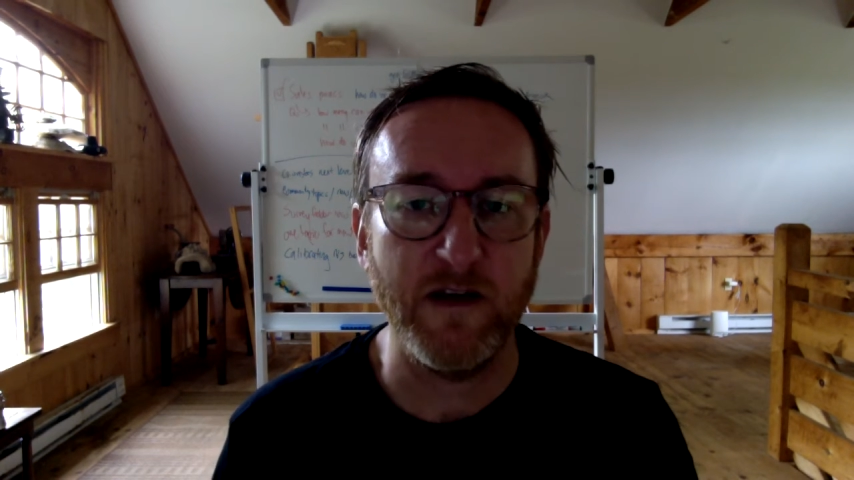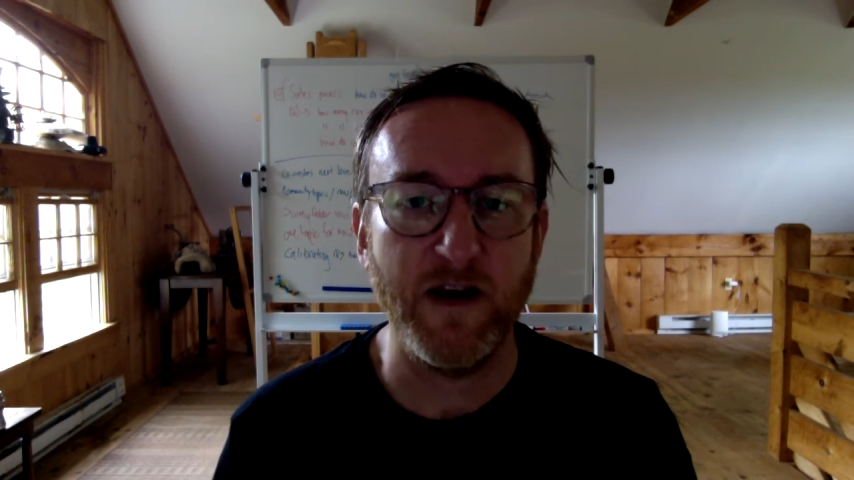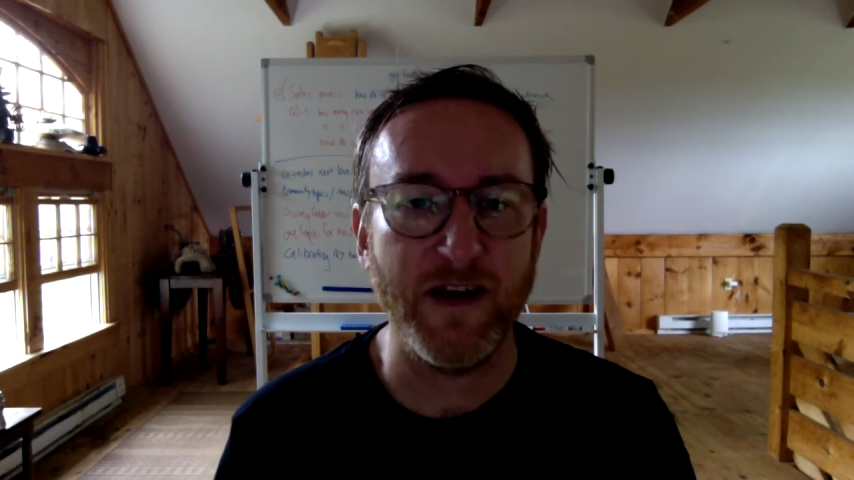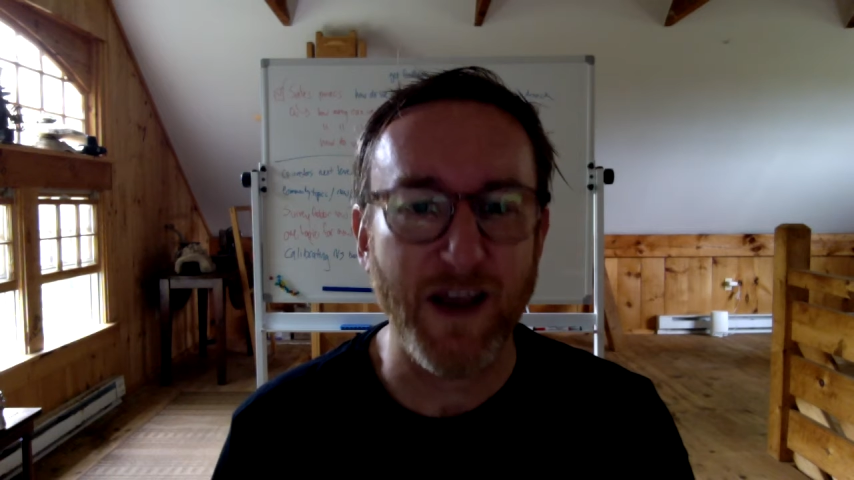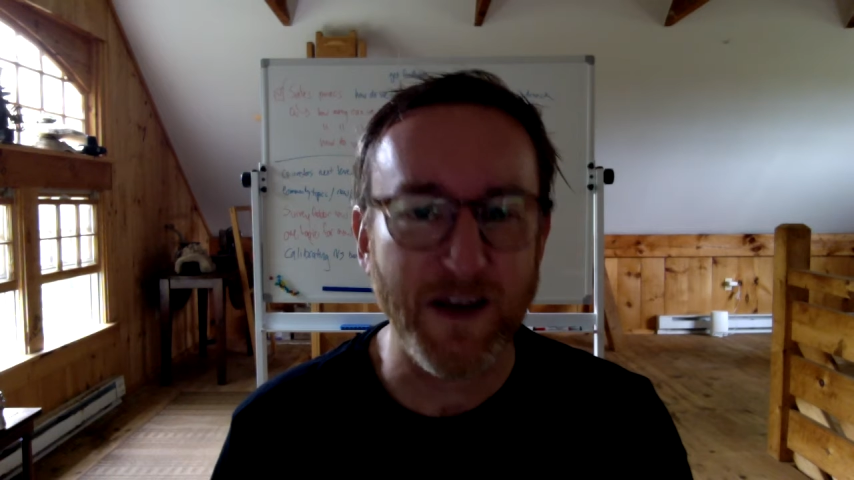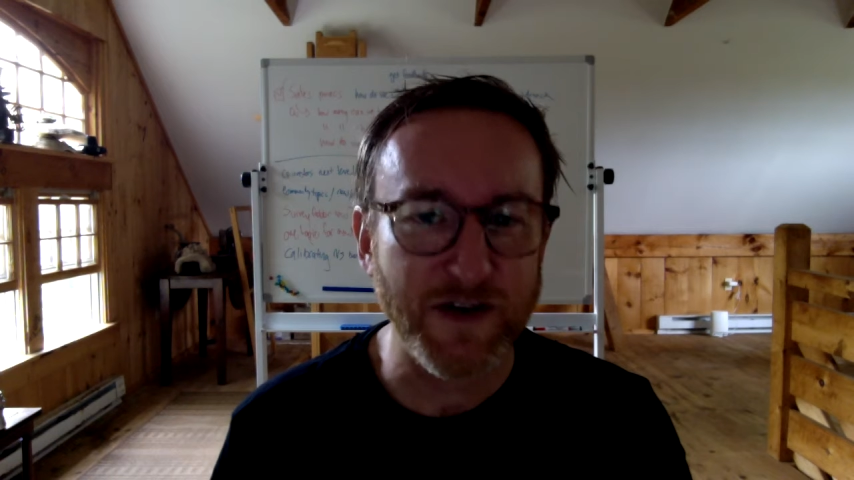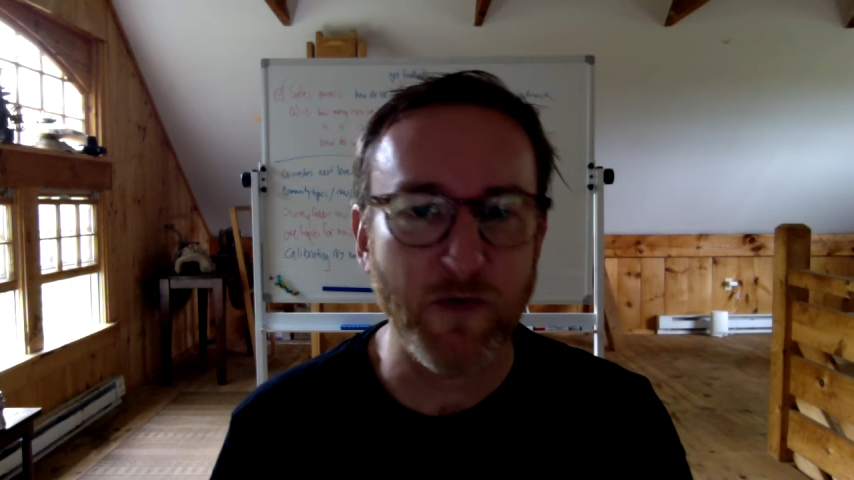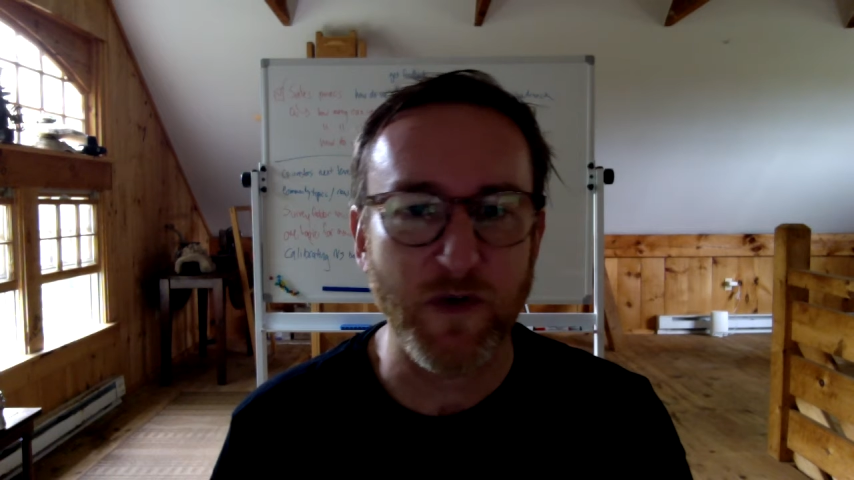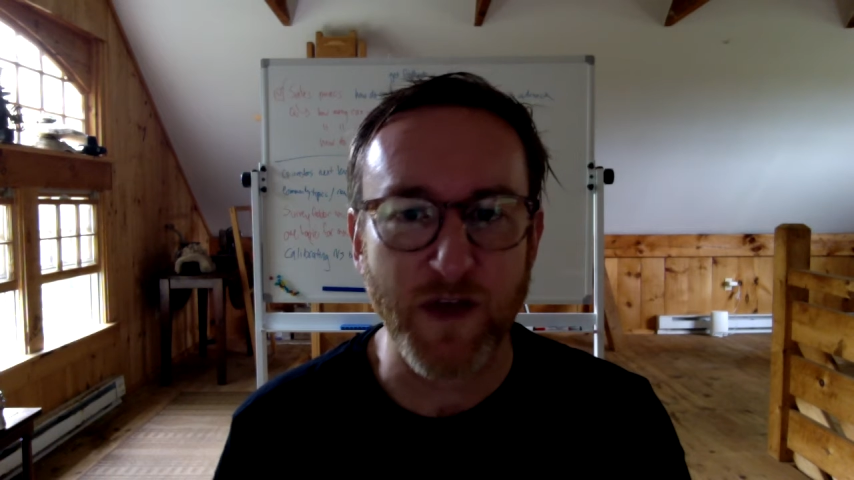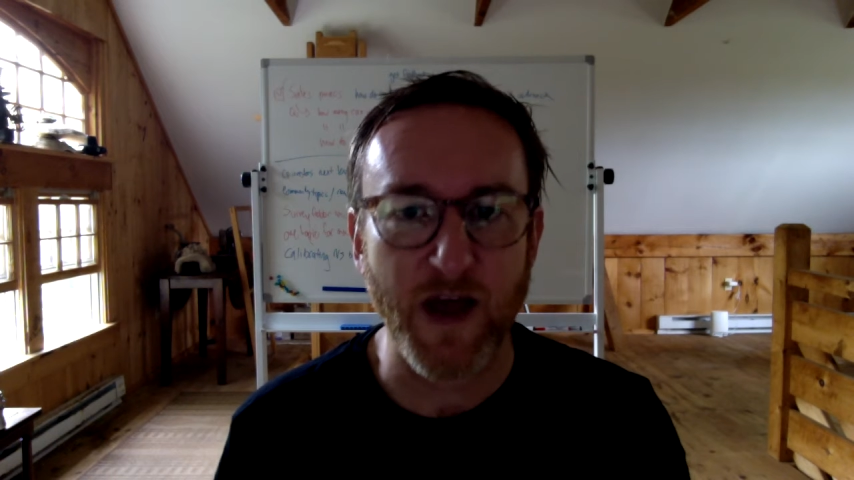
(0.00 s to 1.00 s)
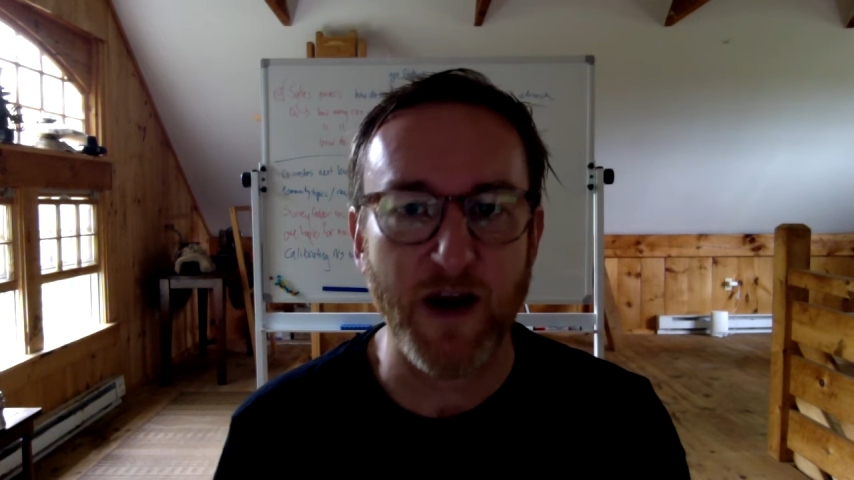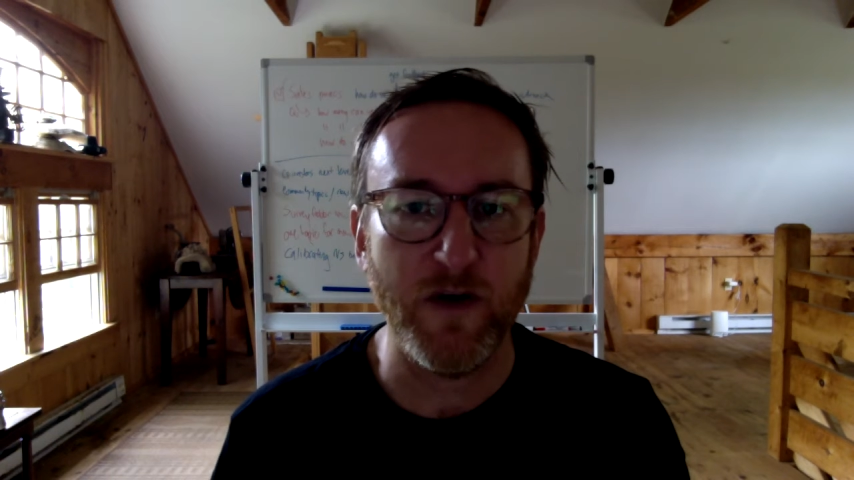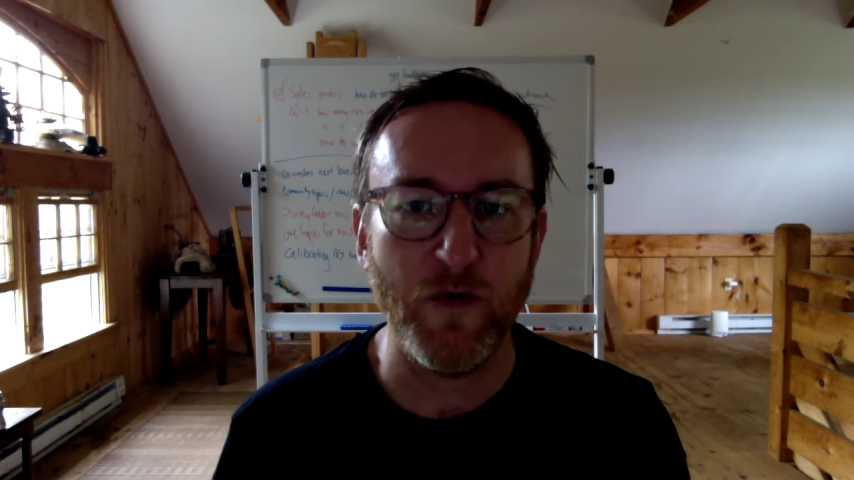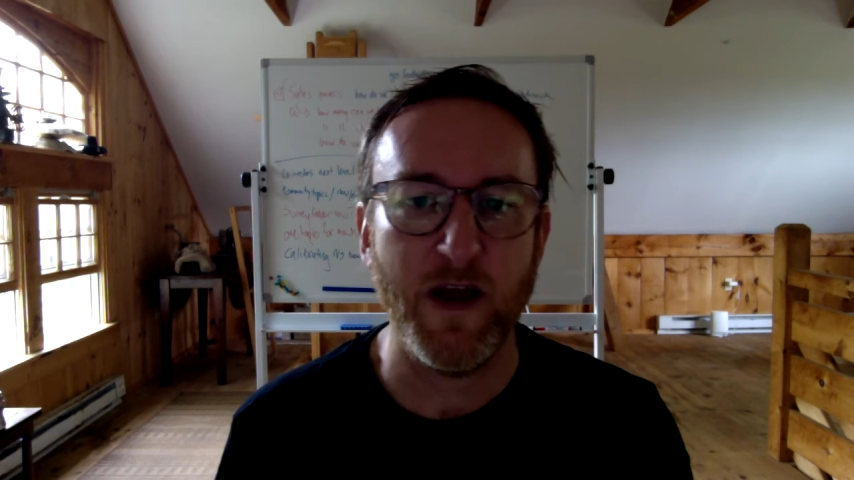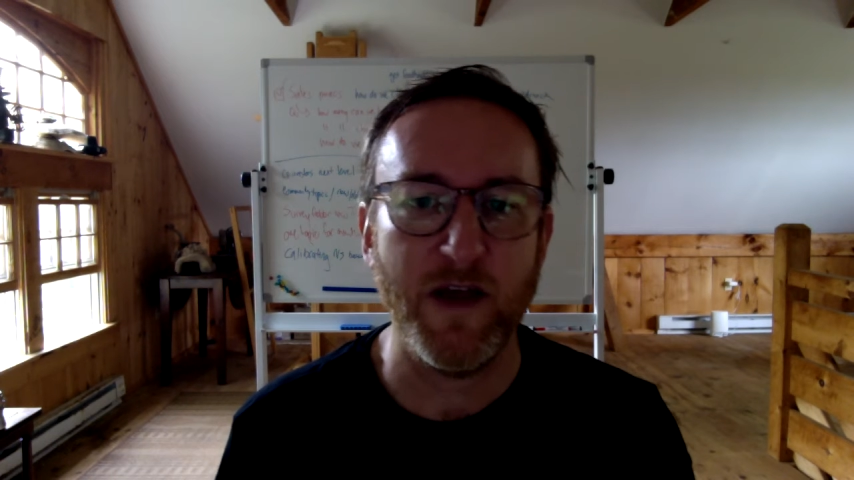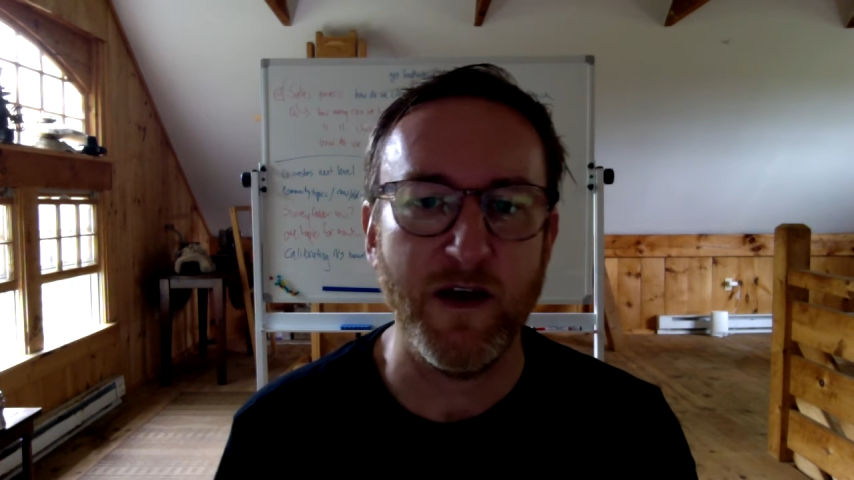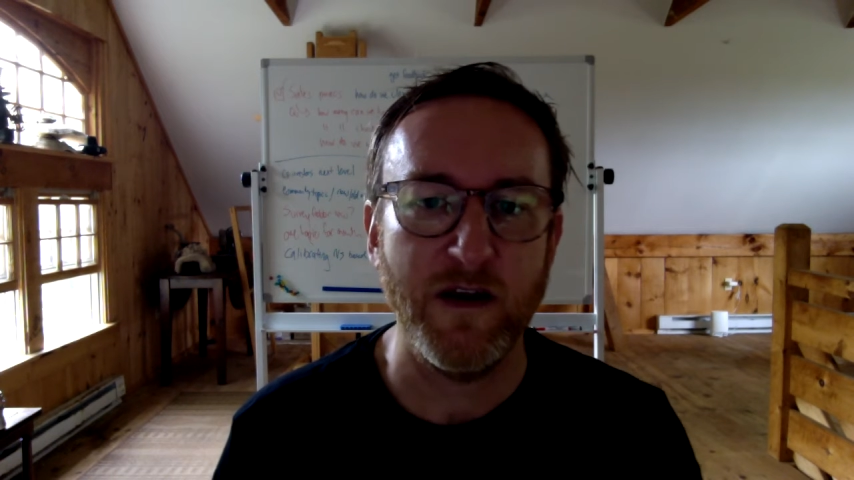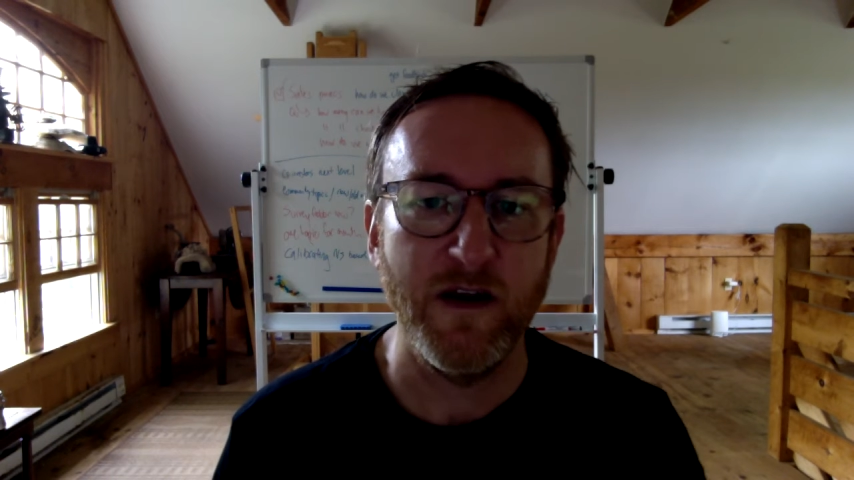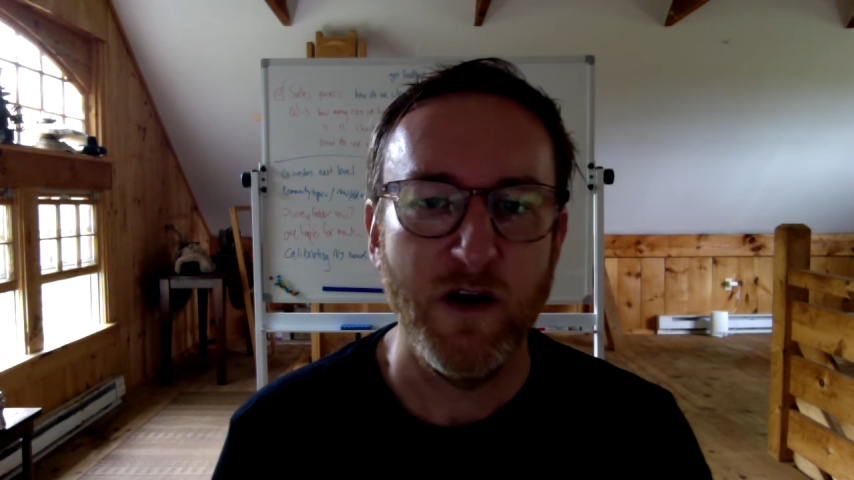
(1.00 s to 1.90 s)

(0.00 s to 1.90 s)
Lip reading: engaging with that in a way that